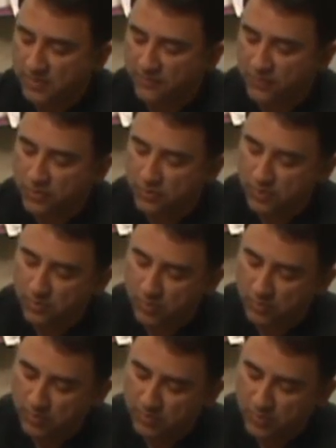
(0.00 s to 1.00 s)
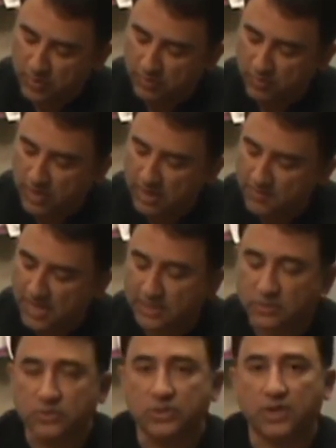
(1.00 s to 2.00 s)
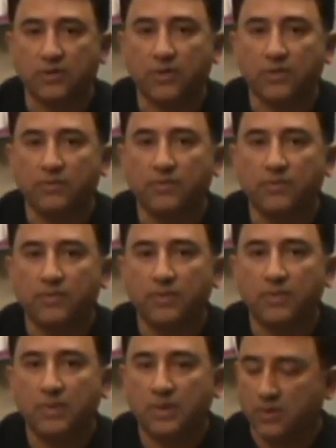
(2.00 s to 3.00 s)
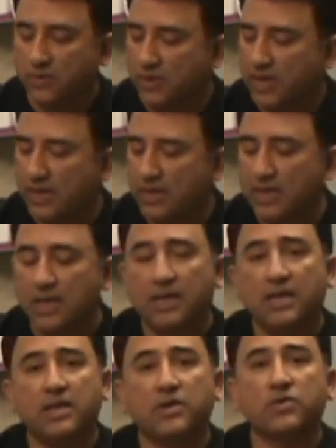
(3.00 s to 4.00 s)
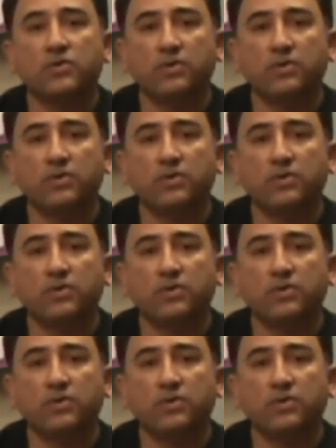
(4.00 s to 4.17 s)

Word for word: before you remove it, put it right back to zero, okay? Let it